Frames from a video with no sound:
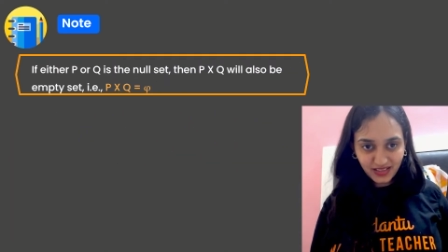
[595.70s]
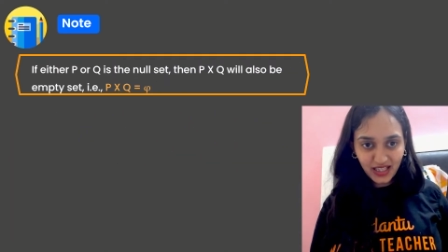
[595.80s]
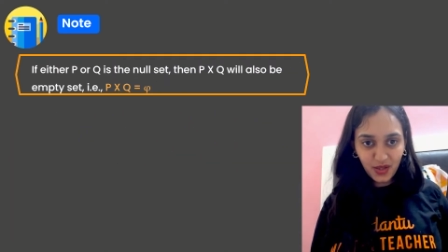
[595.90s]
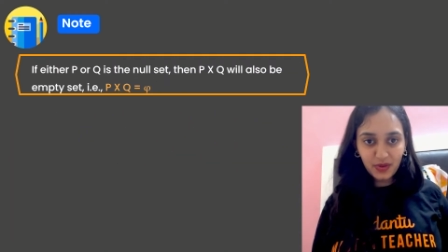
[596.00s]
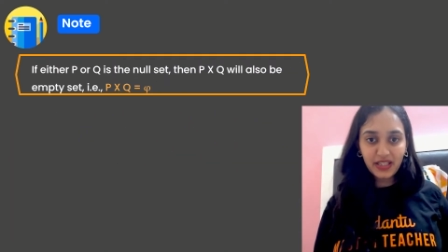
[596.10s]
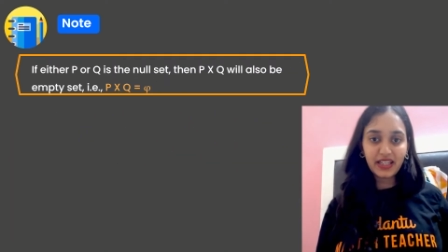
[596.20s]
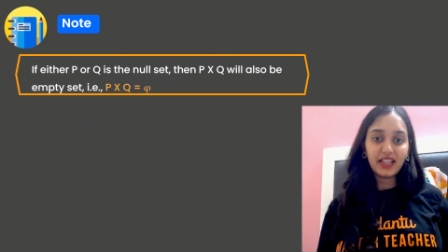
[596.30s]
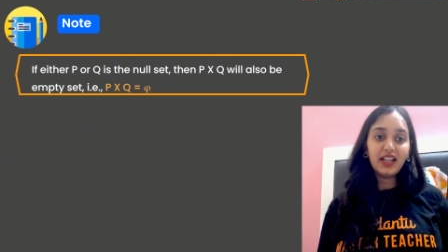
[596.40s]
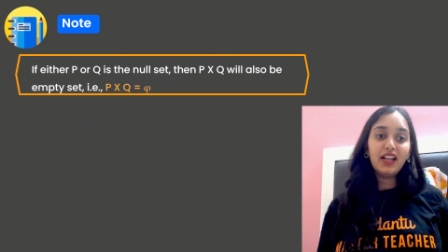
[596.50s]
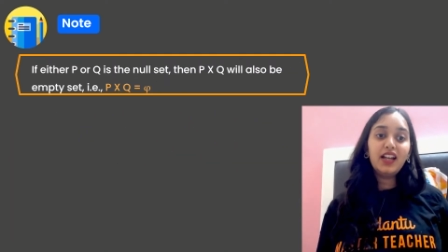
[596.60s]
Okay.
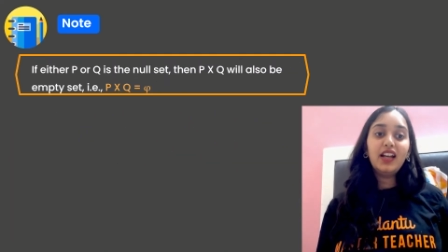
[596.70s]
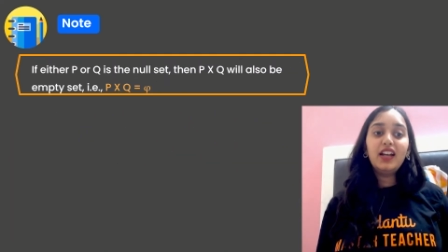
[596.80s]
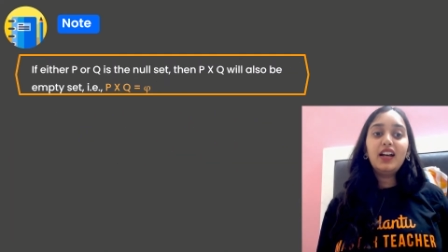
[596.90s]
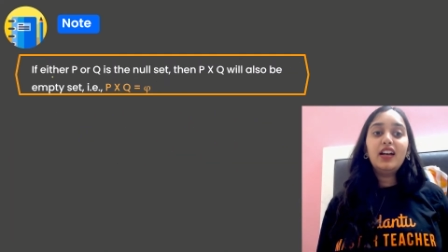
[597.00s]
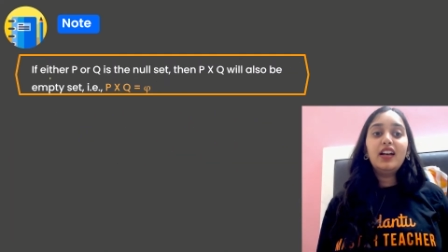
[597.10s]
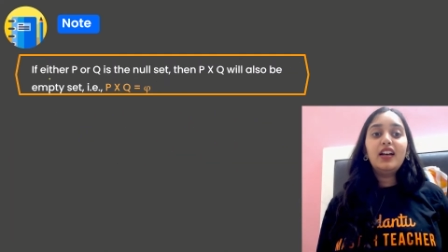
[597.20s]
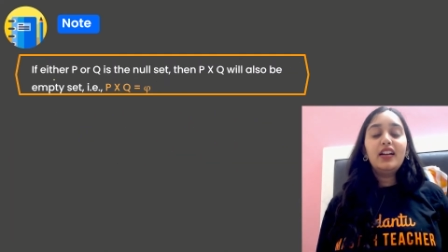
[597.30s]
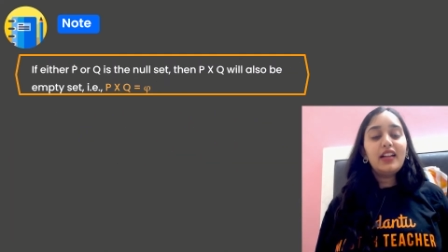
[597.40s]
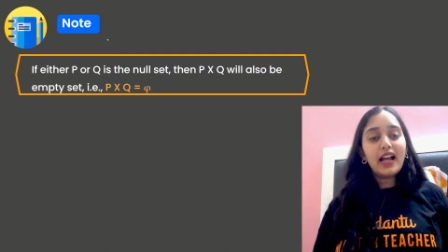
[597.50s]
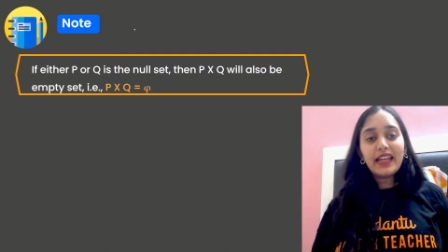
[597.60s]

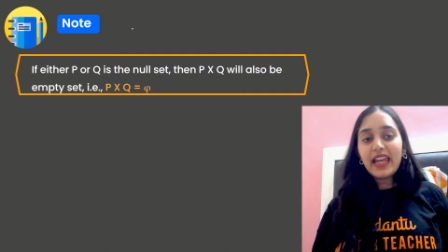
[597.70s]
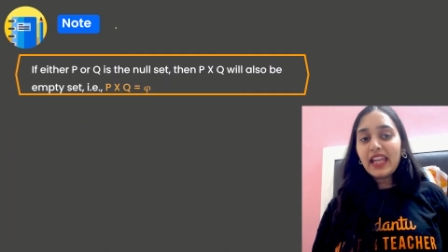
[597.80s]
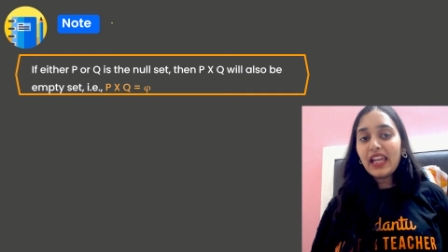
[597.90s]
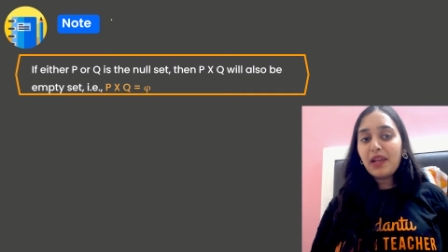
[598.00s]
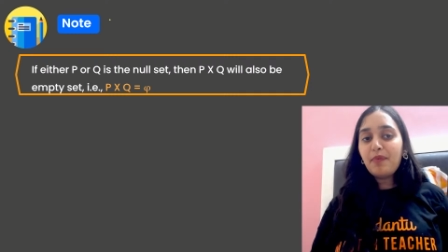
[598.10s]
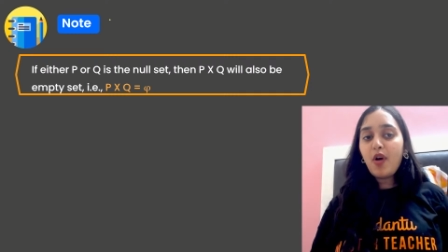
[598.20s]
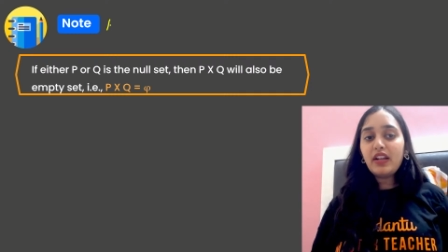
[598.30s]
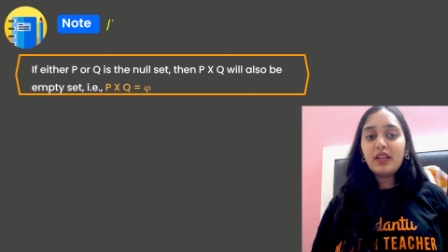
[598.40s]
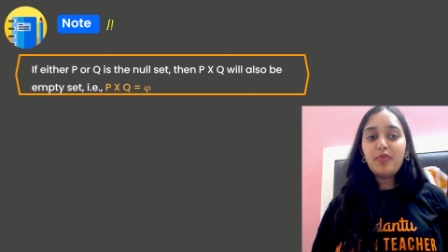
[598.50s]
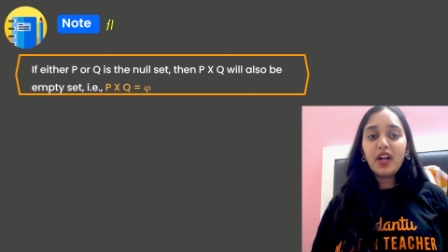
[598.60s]
Again, an
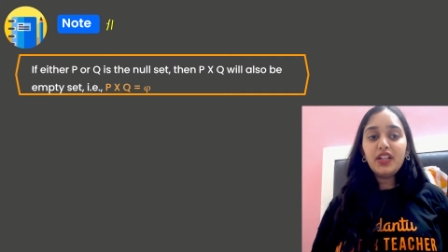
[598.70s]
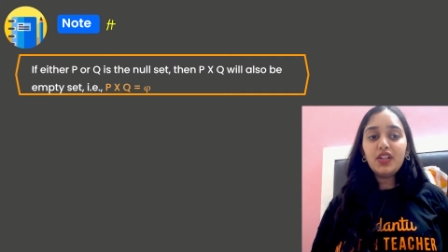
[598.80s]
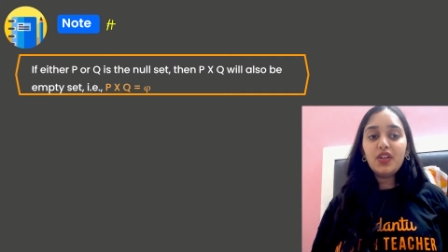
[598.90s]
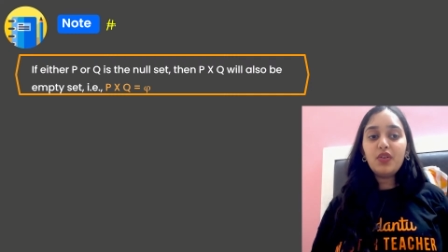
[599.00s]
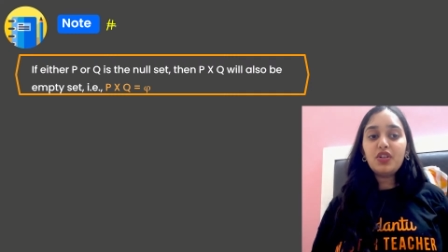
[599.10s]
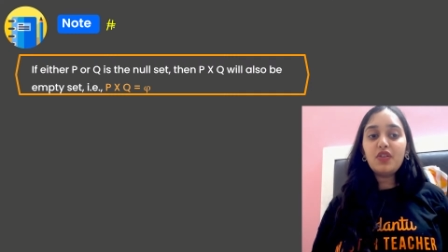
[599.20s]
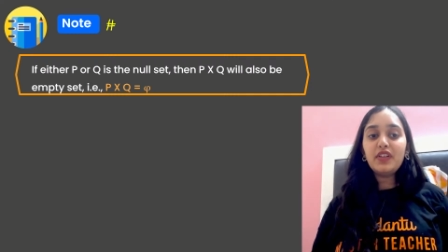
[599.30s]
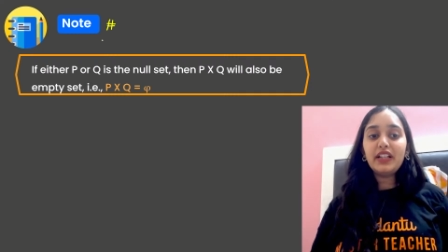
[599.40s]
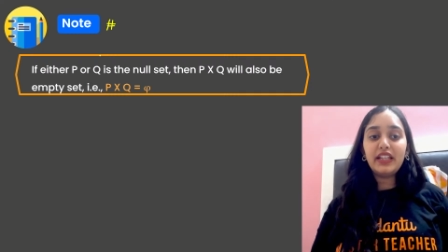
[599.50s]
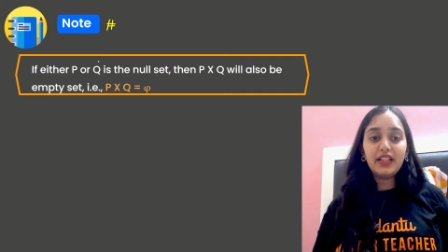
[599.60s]
important point to note
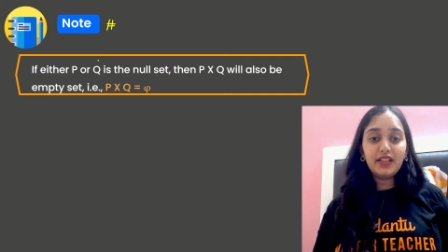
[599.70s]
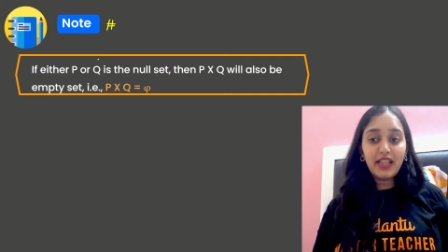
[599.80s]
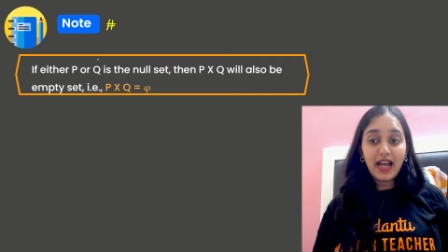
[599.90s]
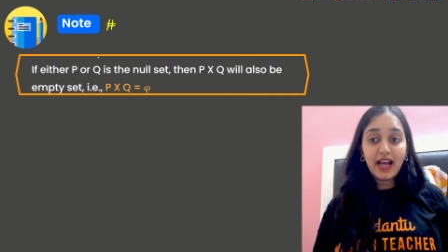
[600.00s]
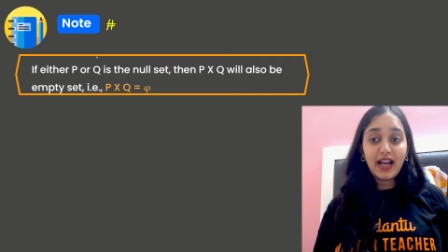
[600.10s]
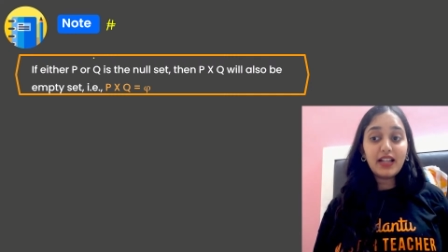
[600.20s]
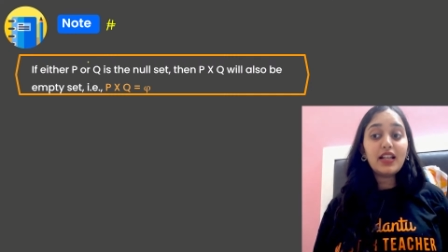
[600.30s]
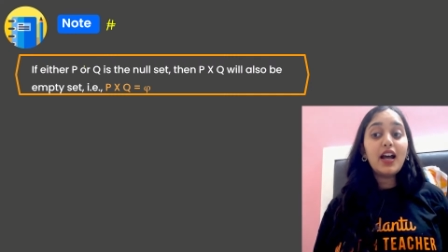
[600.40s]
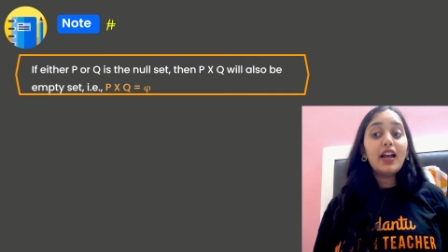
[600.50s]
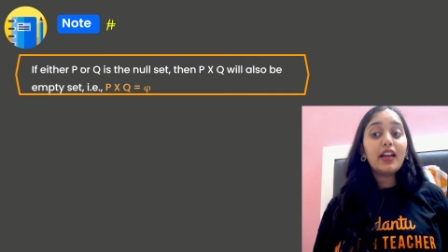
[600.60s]
over here that
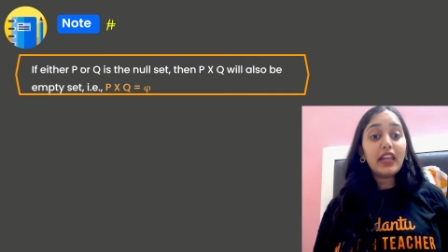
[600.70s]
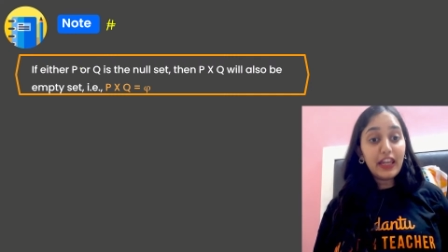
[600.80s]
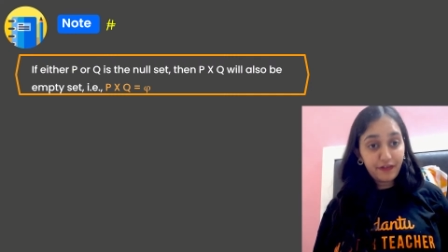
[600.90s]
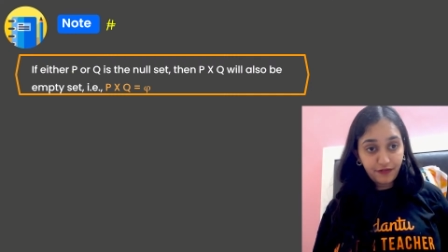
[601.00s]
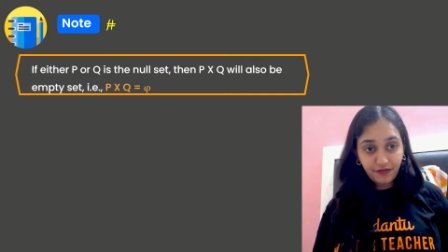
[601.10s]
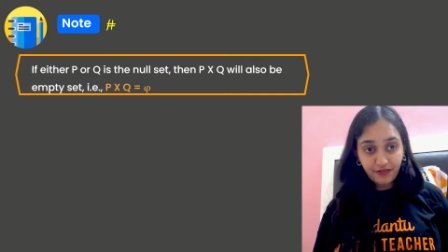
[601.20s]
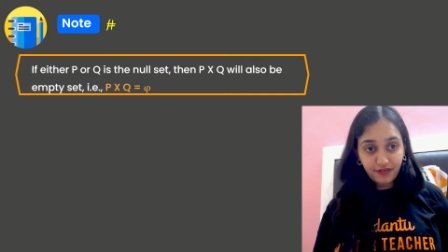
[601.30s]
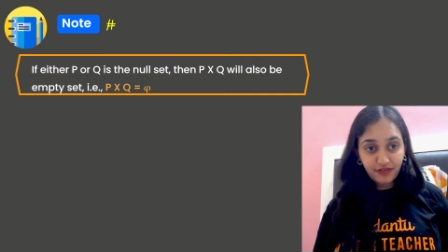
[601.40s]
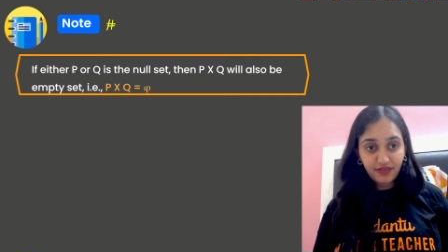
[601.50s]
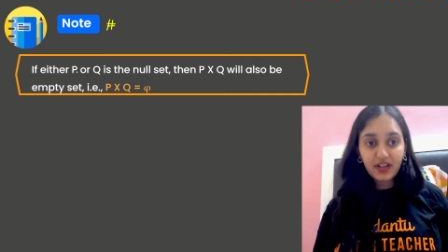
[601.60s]
if
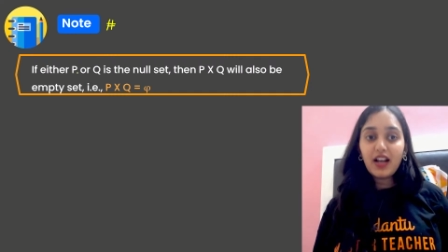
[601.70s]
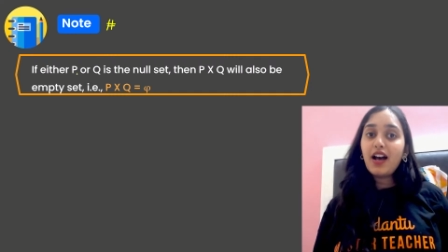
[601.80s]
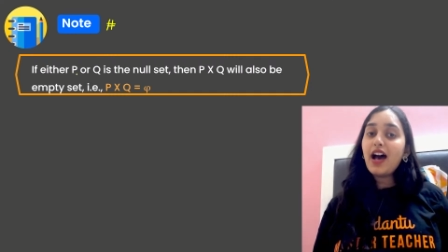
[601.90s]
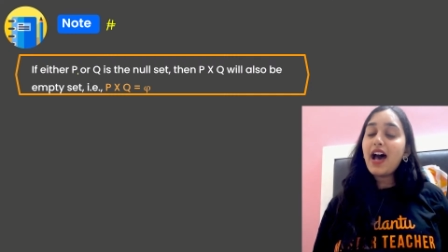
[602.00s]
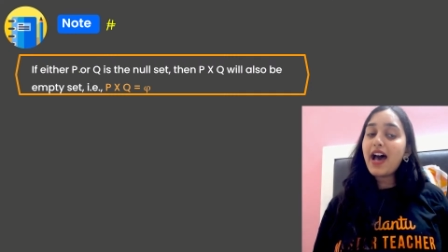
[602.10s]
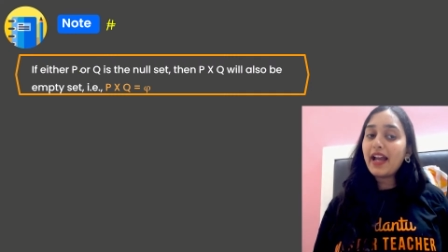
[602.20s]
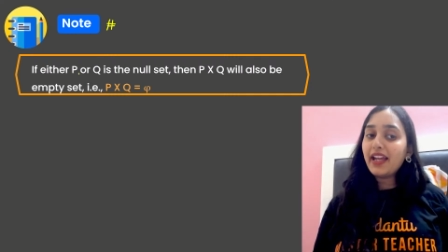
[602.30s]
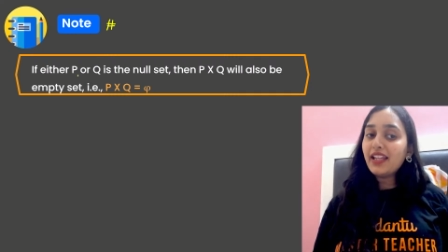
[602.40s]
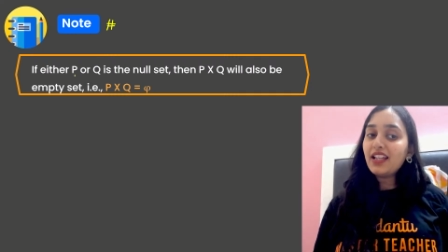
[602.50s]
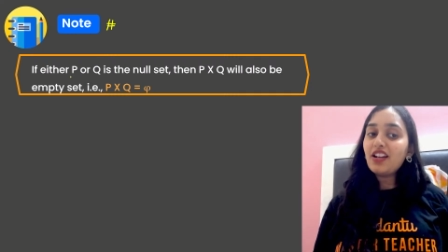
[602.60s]

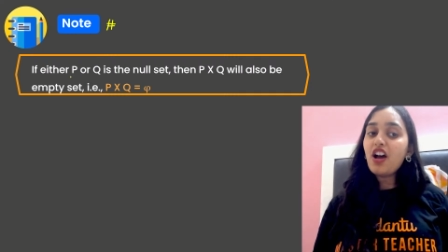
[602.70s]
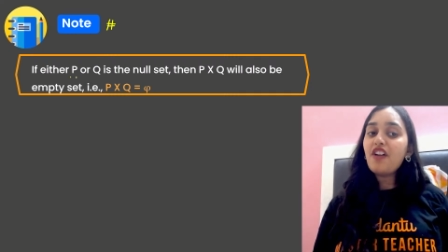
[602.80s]
either of